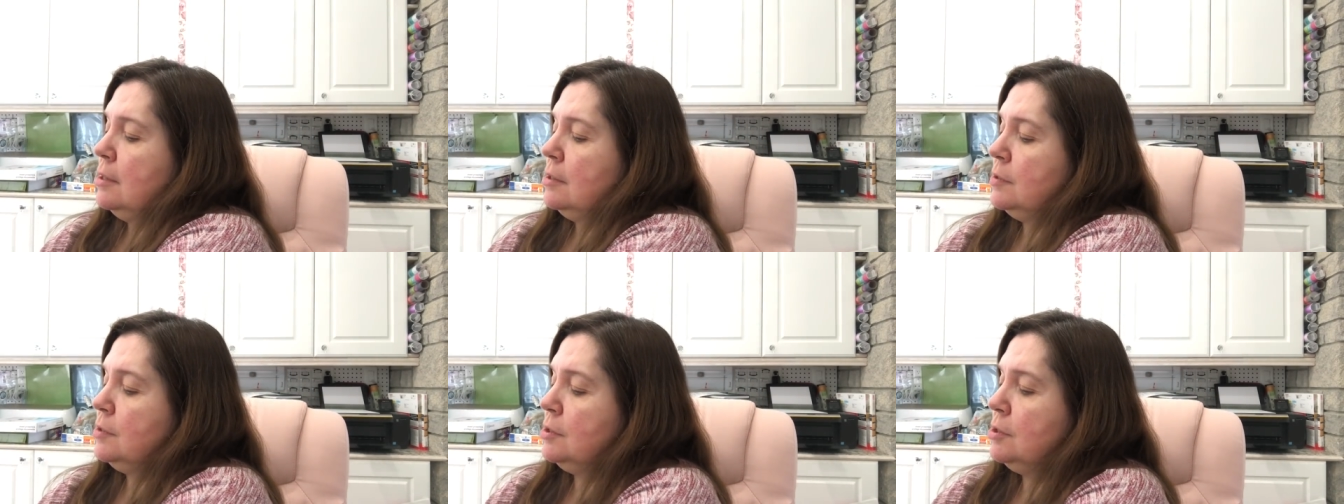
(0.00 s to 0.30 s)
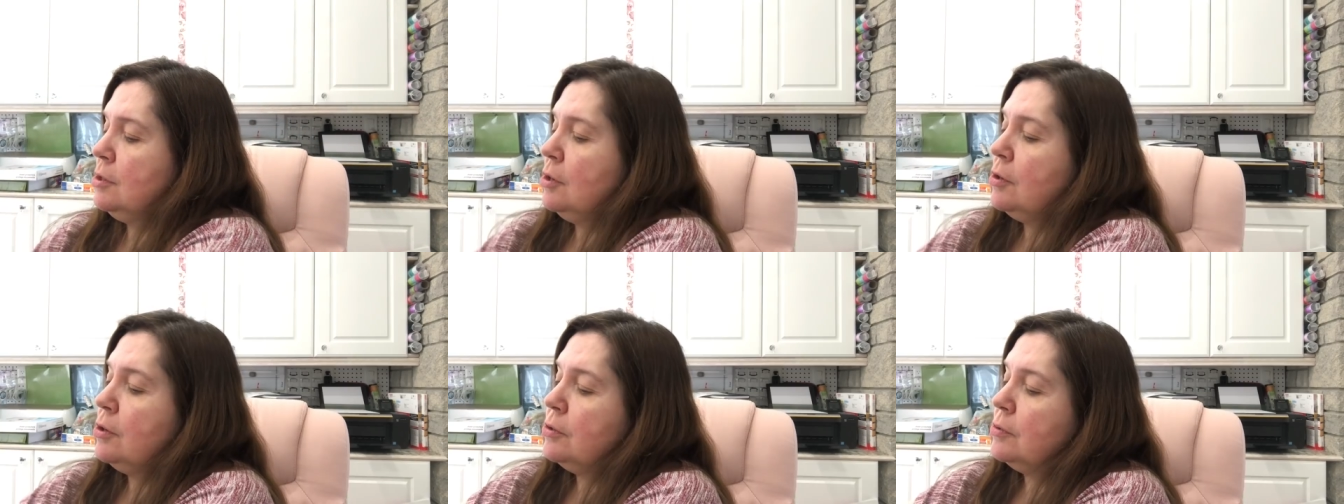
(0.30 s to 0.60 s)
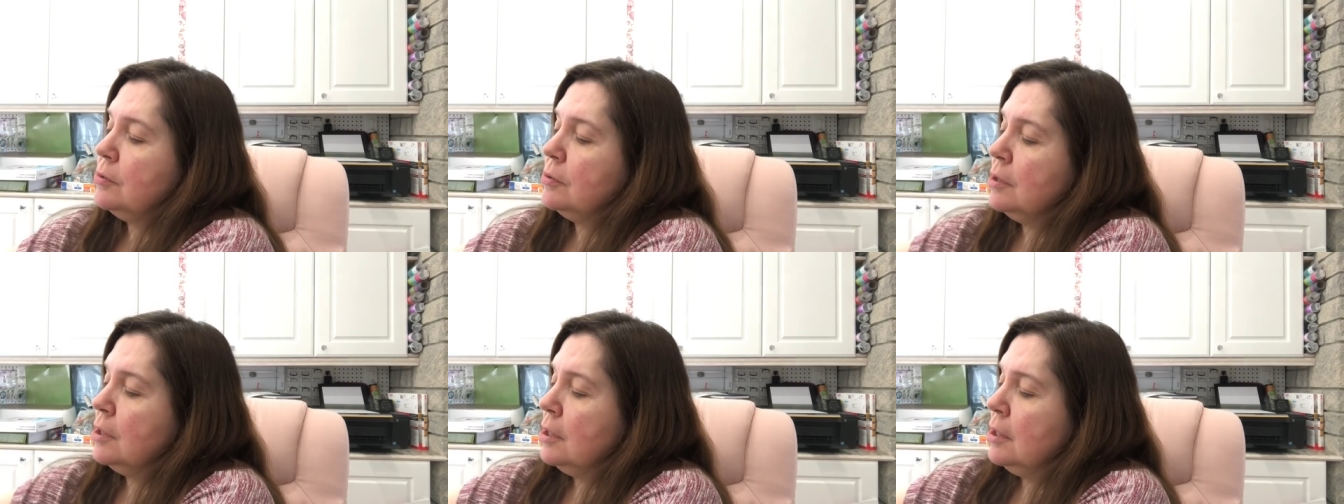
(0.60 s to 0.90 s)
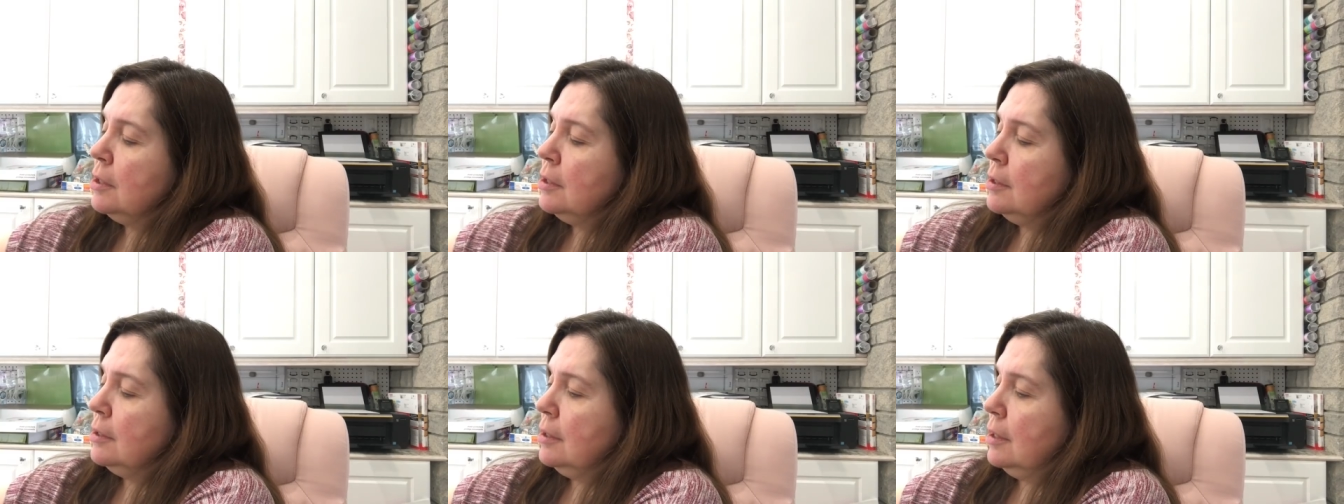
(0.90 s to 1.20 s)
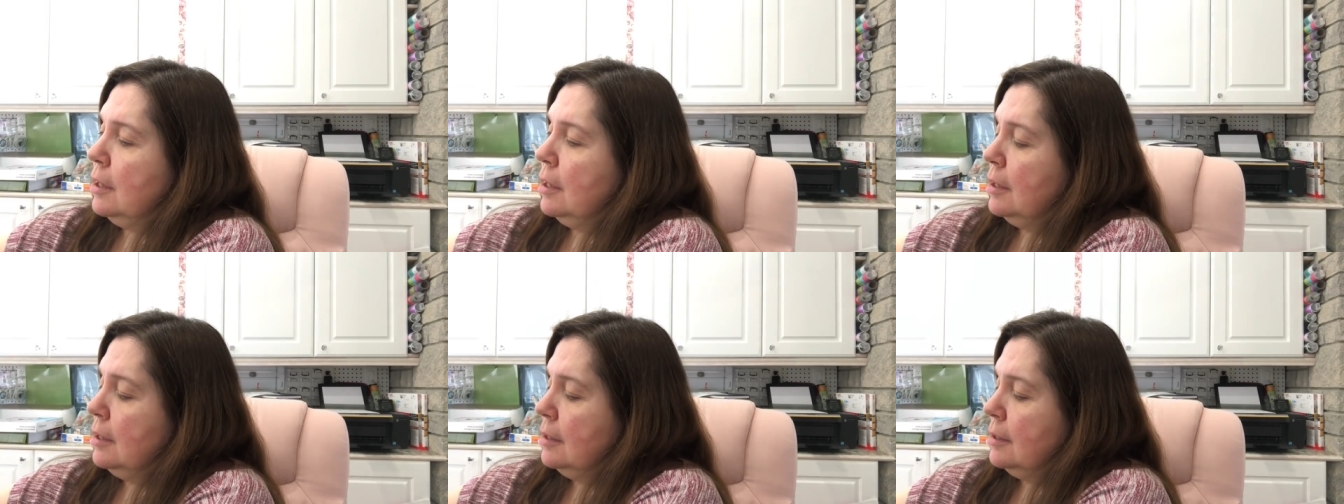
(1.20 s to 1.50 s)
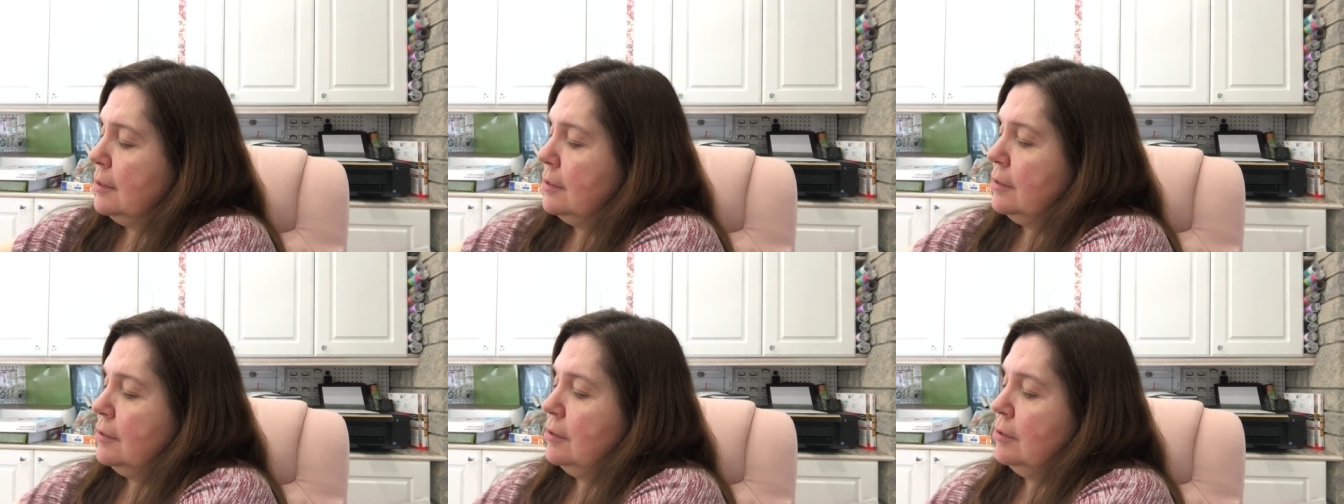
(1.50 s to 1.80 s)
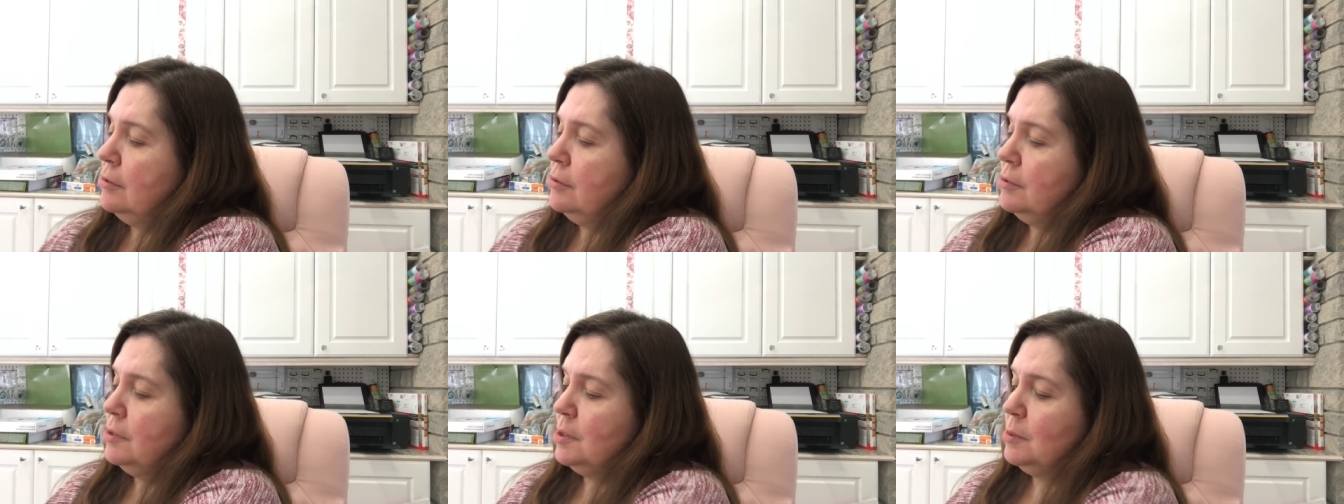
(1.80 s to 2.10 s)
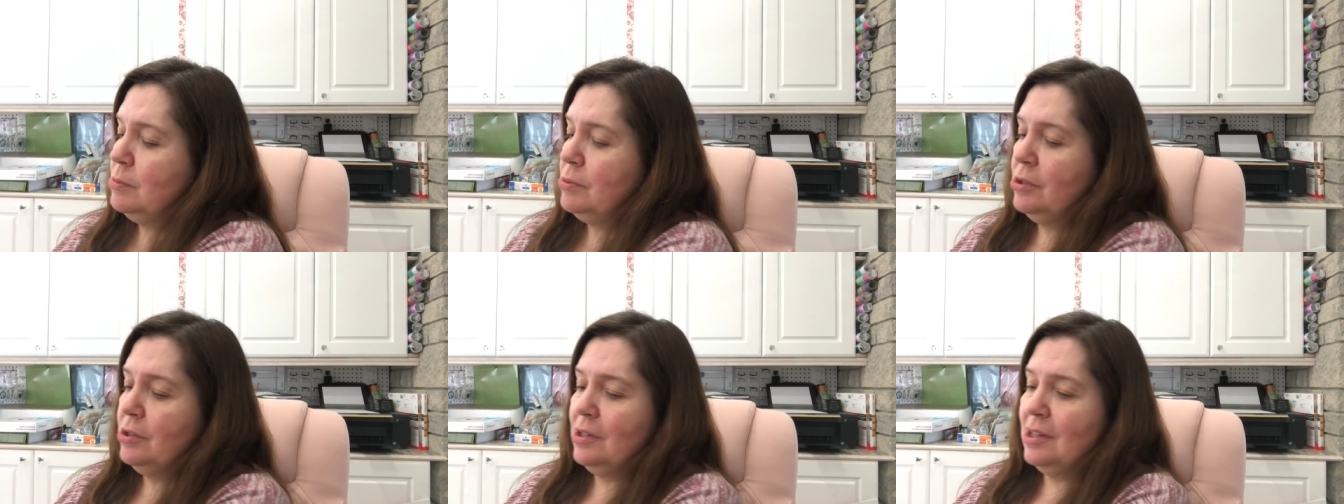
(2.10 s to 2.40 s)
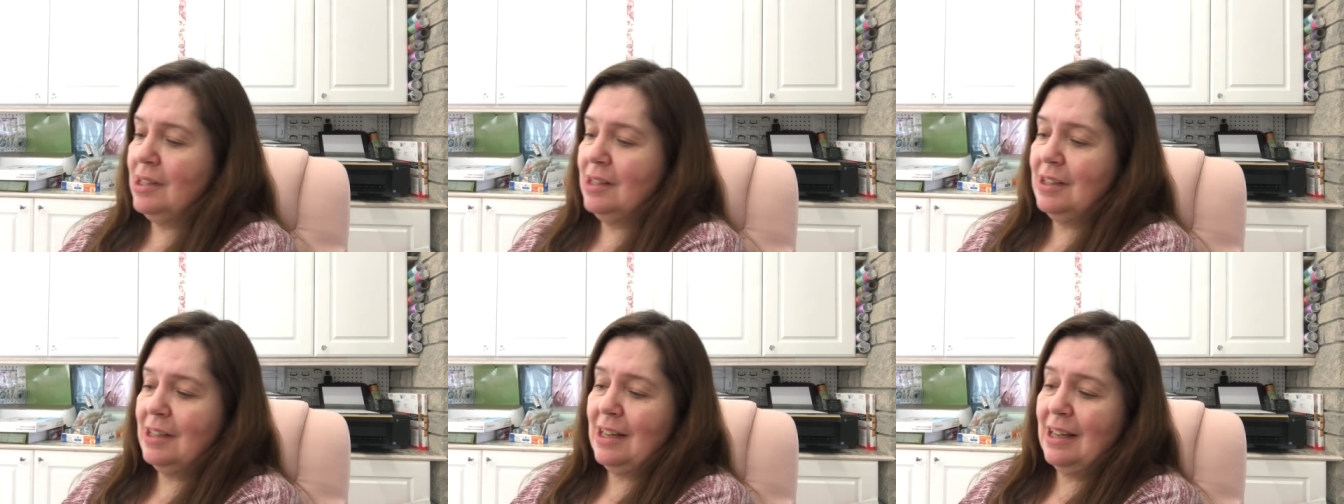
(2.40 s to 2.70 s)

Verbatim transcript: So uh, those were the